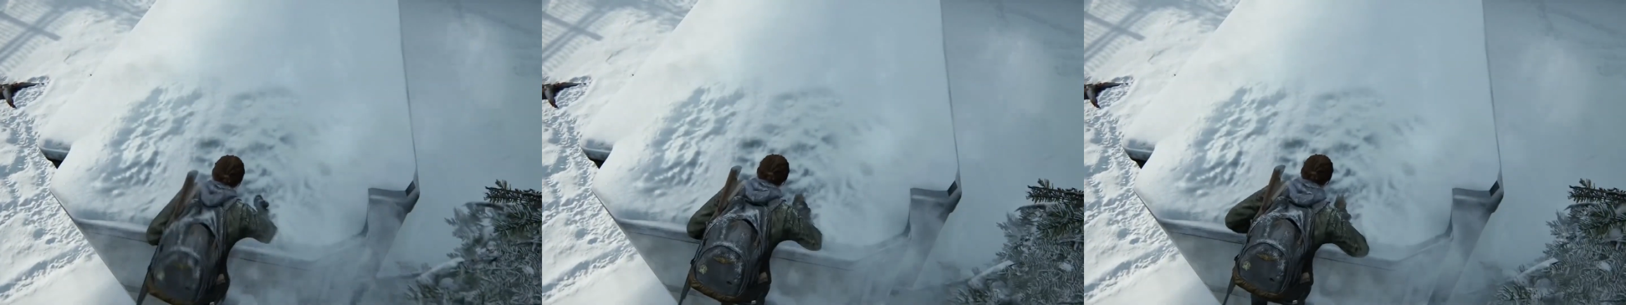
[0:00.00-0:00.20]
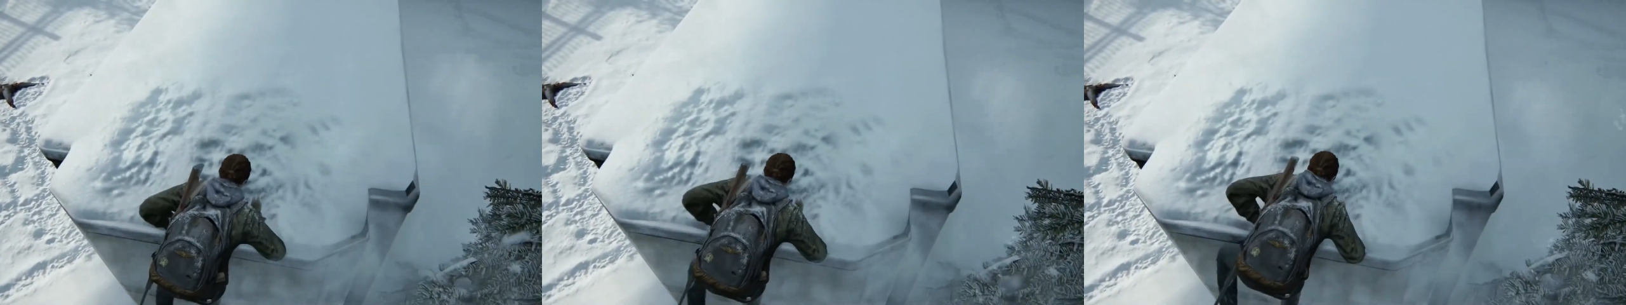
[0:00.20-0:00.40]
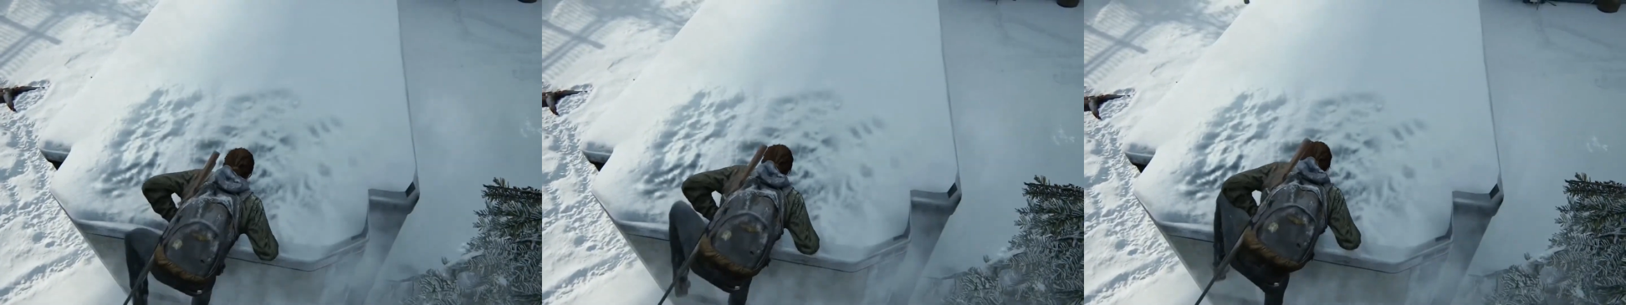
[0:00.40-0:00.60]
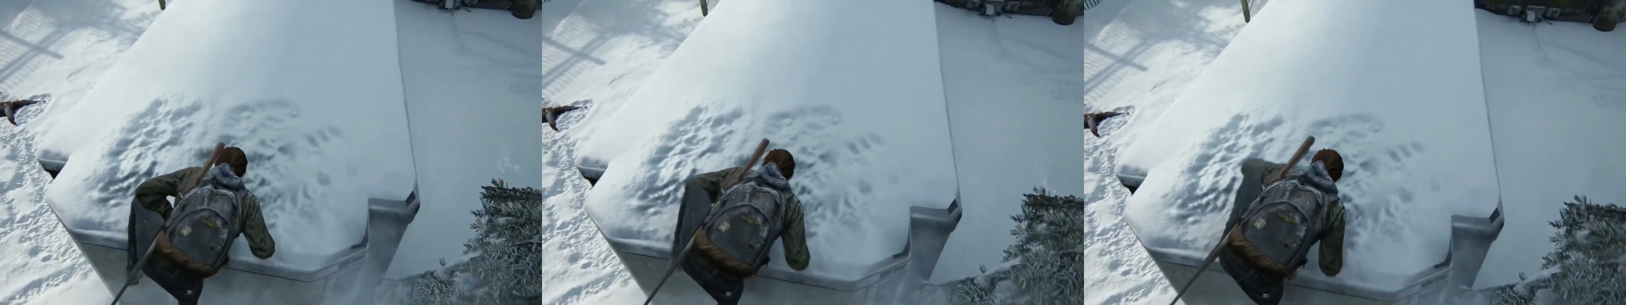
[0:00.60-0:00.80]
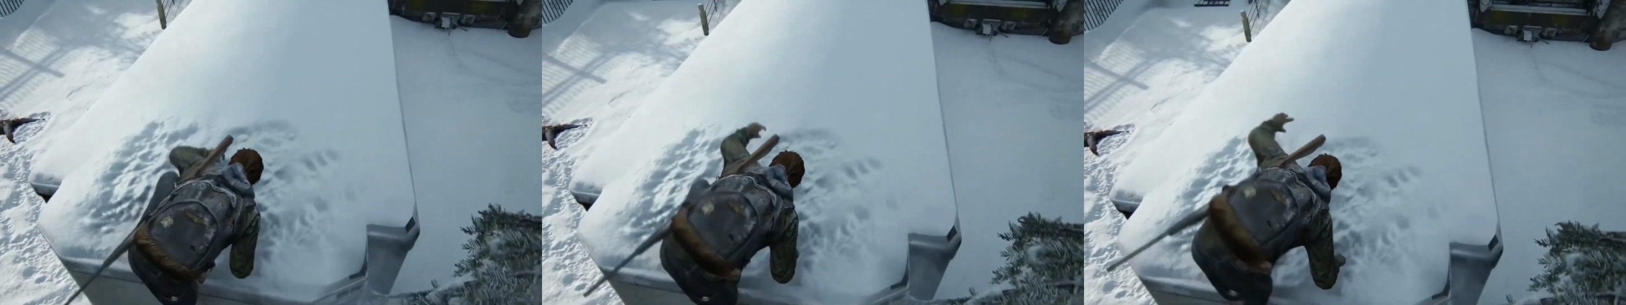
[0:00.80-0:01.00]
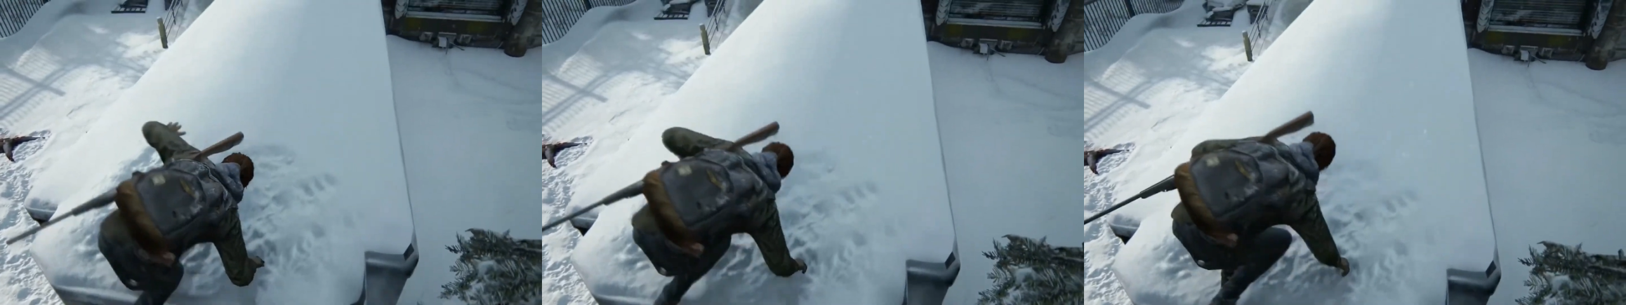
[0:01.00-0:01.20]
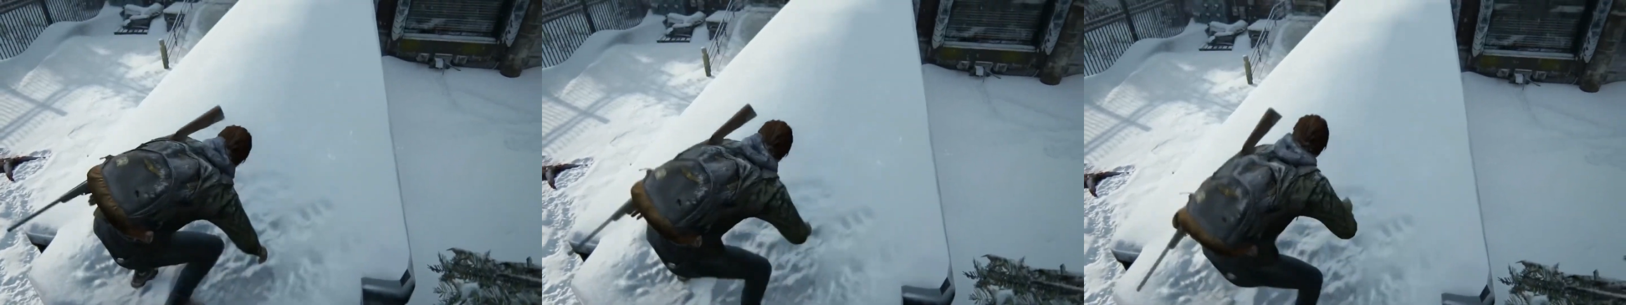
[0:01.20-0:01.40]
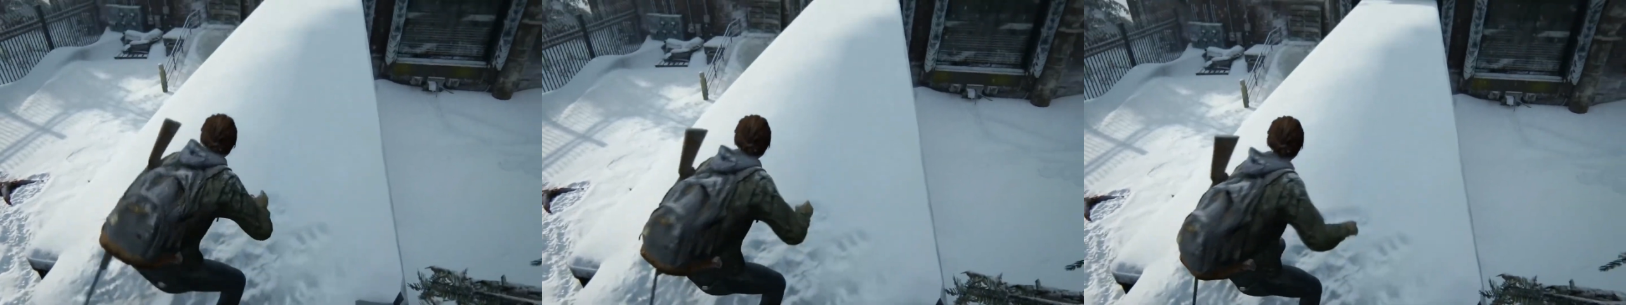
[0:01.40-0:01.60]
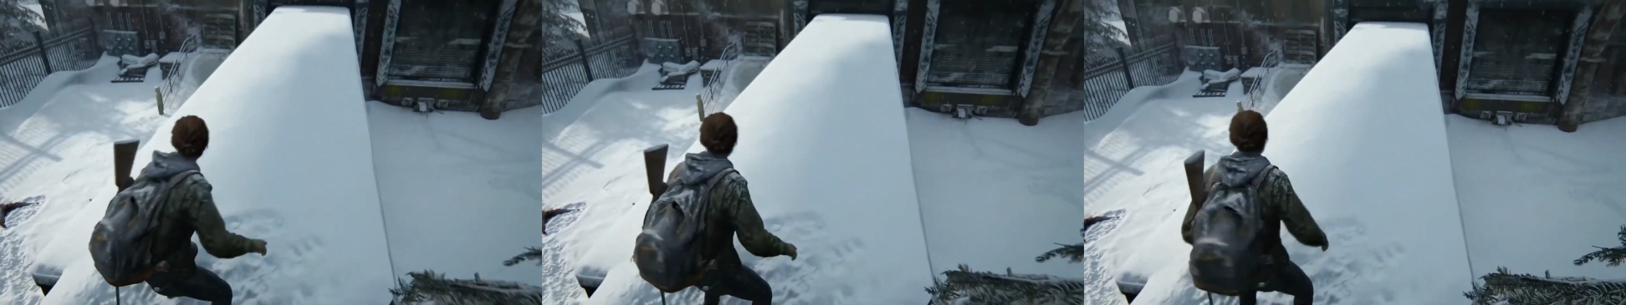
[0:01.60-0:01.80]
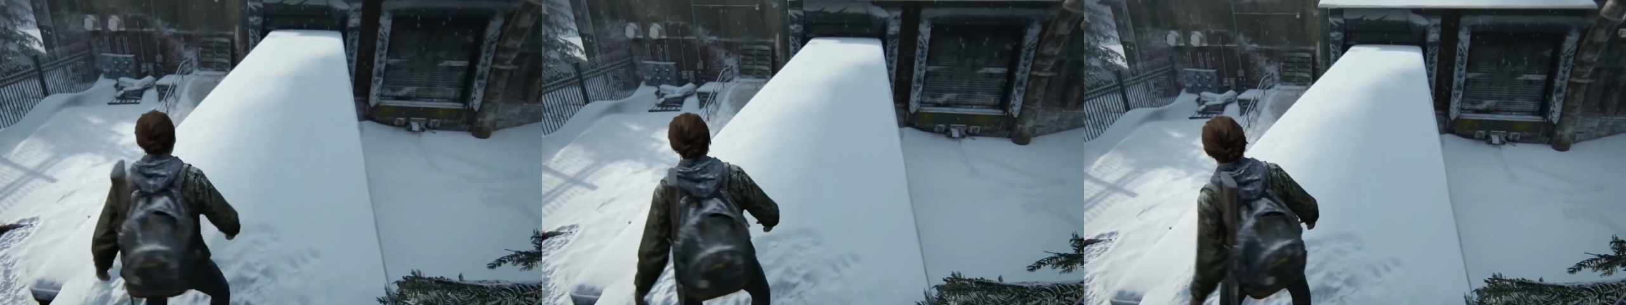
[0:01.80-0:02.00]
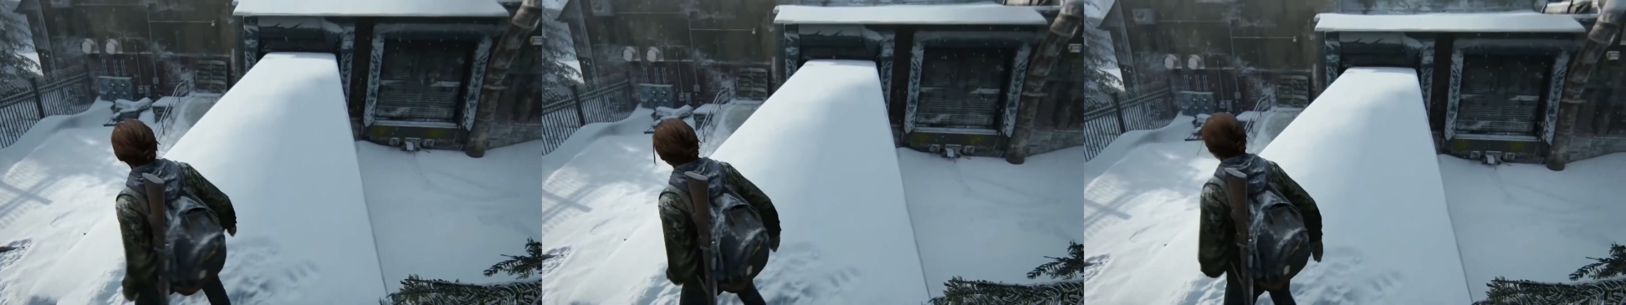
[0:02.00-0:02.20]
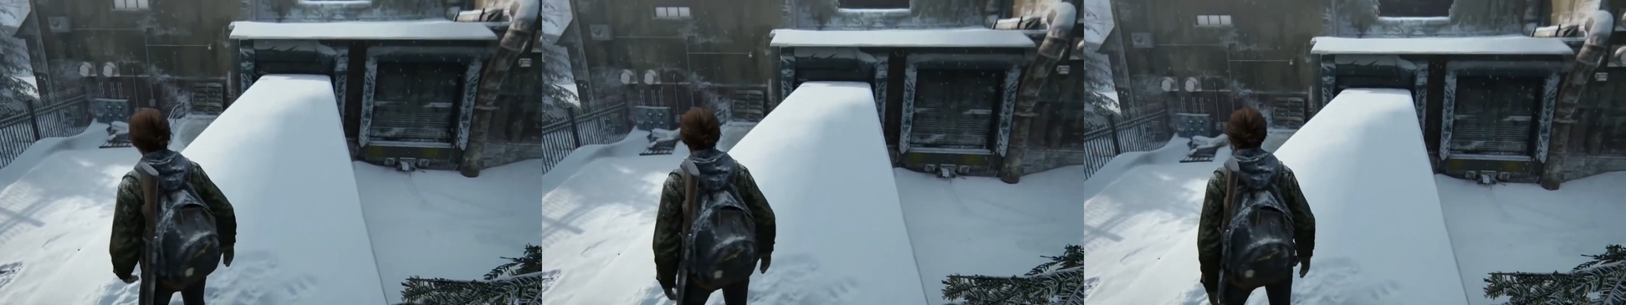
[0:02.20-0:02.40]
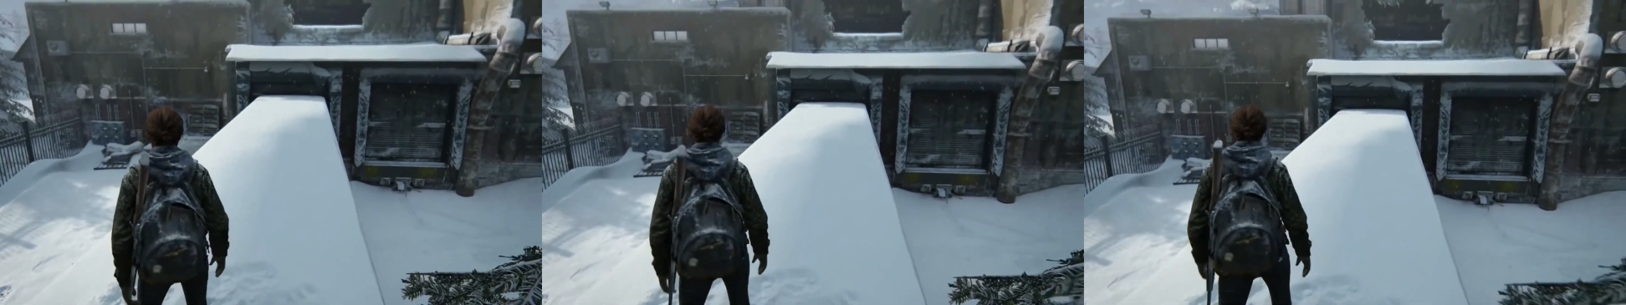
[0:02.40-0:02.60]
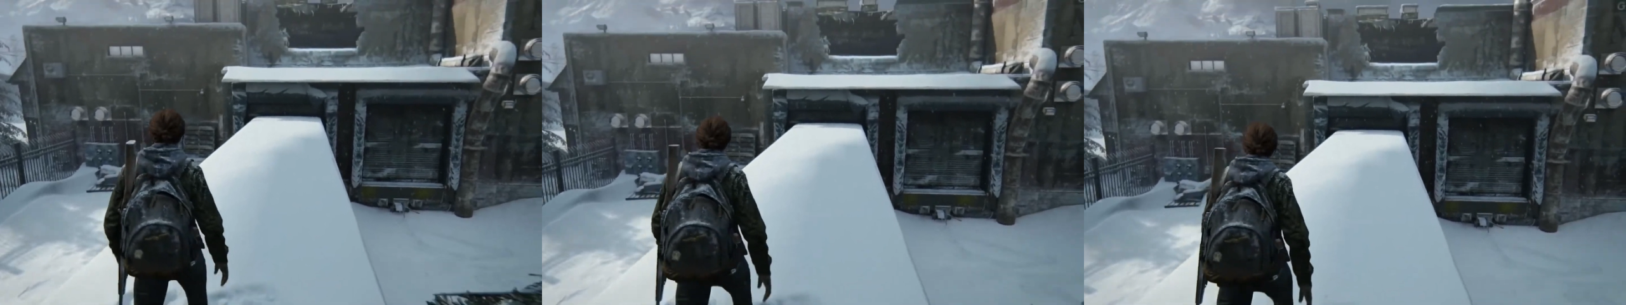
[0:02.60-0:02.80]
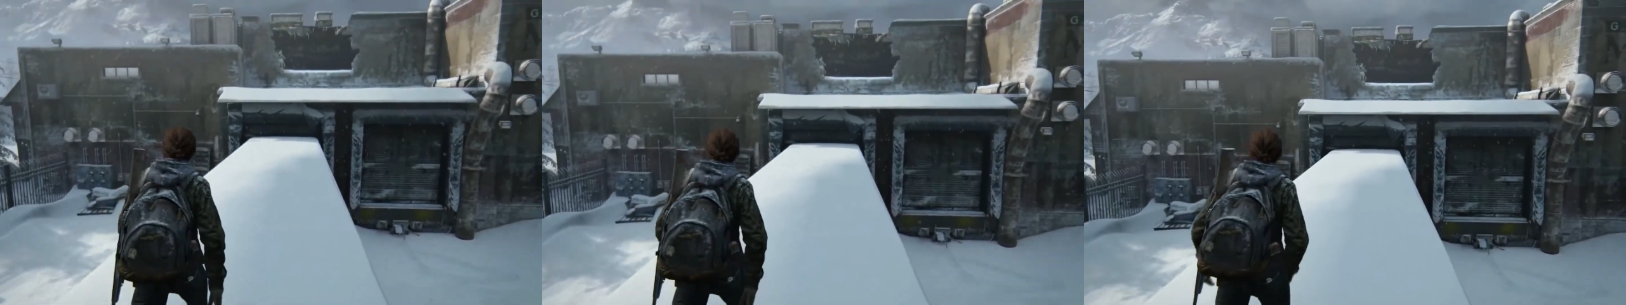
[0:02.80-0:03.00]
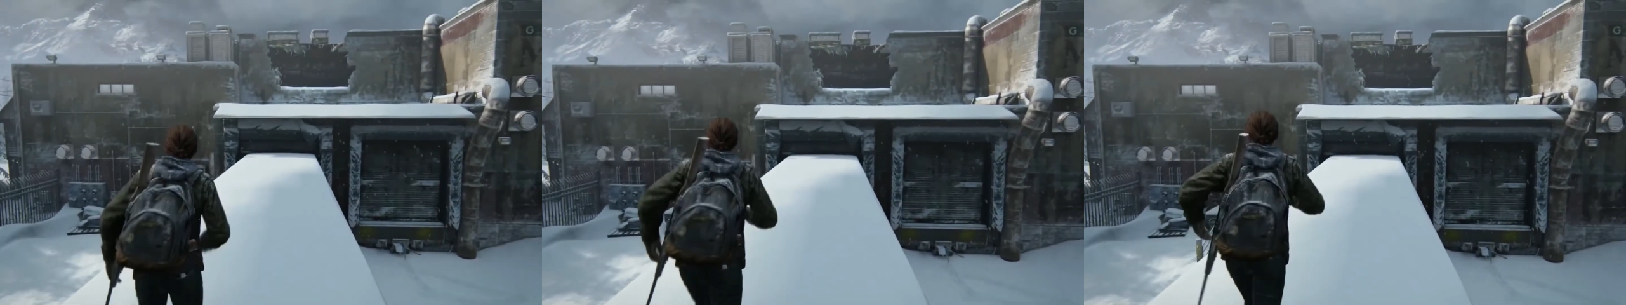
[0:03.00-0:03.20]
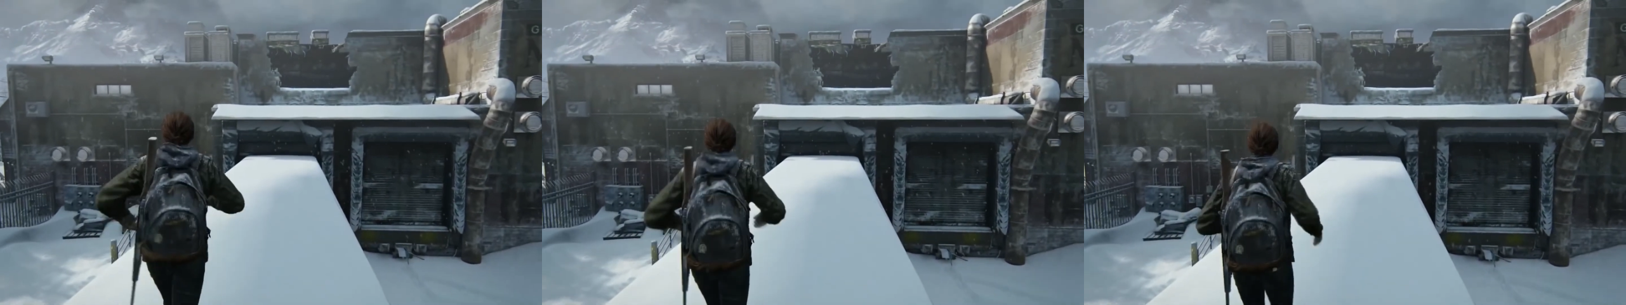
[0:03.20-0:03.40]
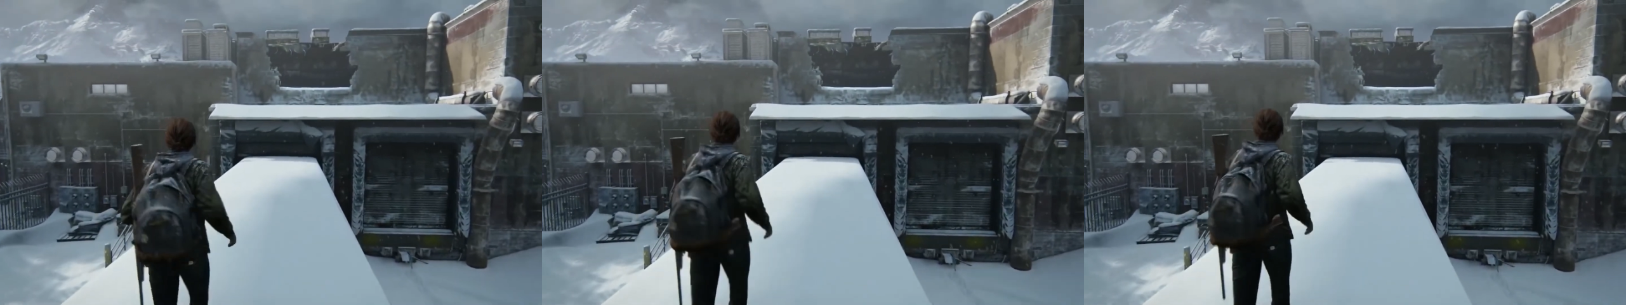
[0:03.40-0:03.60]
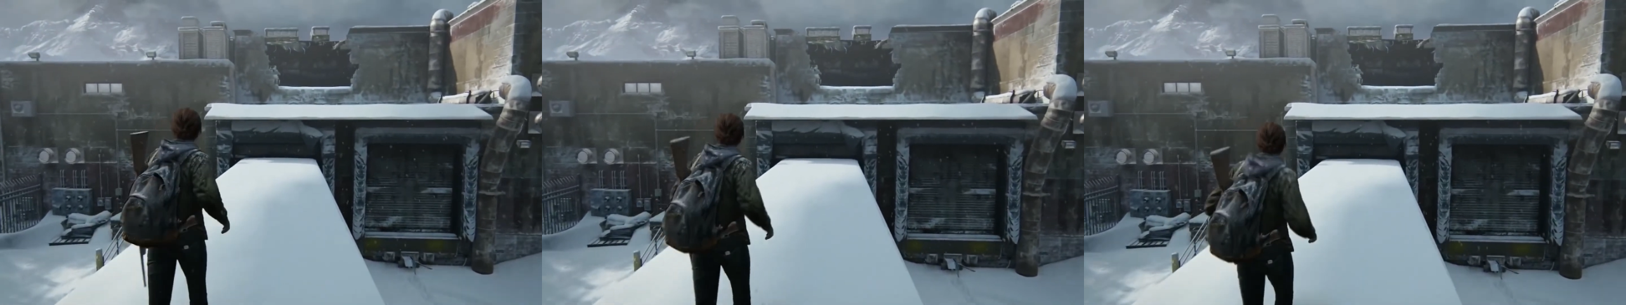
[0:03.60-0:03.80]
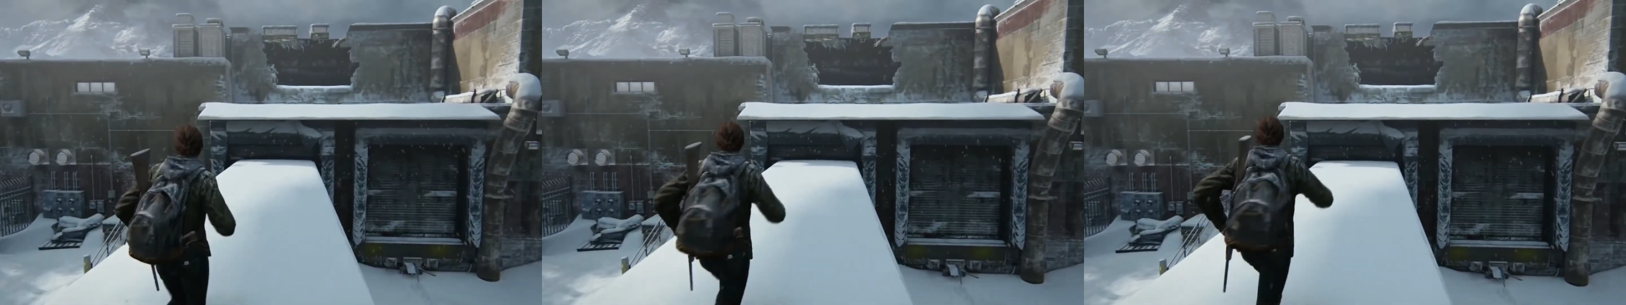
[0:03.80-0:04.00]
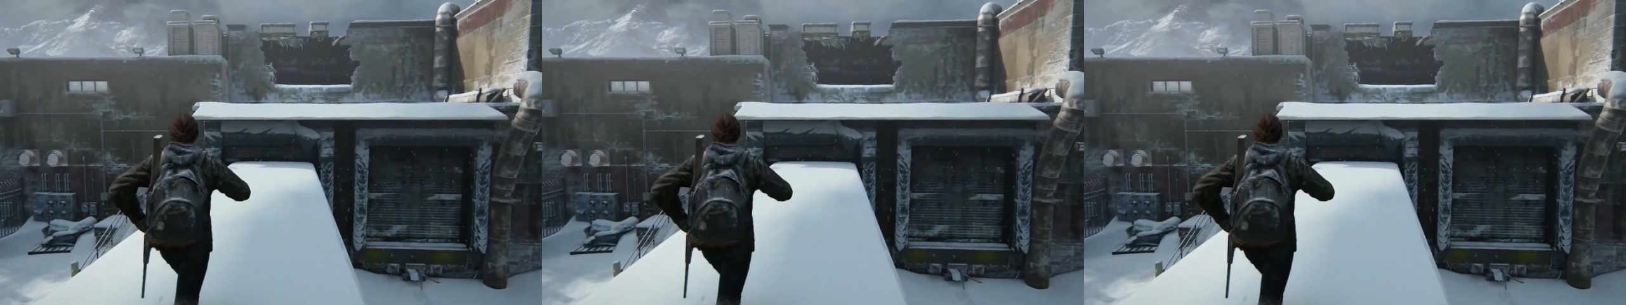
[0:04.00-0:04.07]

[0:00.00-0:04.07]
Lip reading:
Nobody's mouth can be seen.